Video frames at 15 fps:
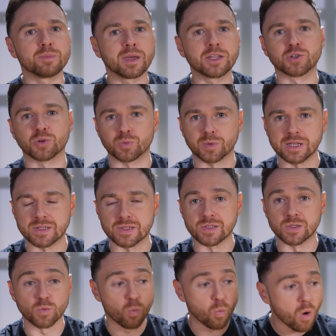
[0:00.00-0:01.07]
major
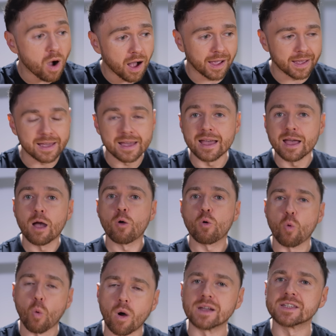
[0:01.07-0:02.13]
reasons why
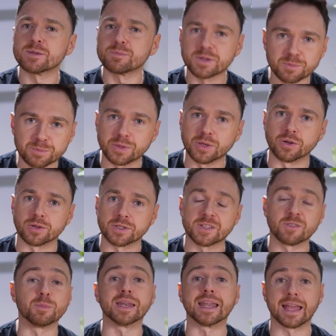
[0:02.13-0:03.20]
quantum computers
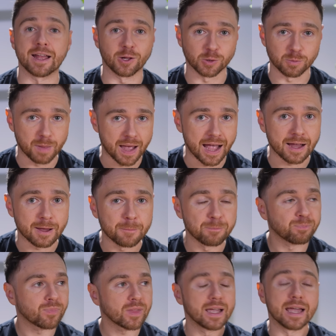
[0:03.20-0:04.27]
have been held back.
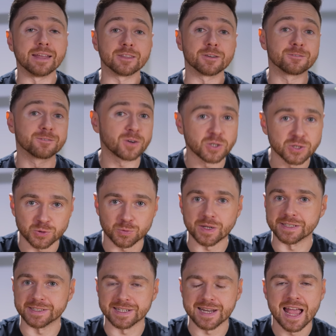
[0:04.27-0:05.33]
And the first
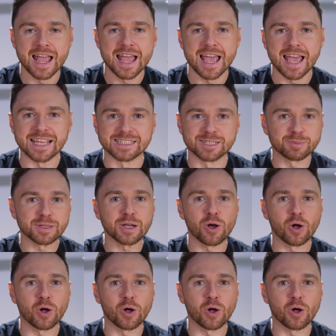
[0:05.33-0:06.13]
reason is something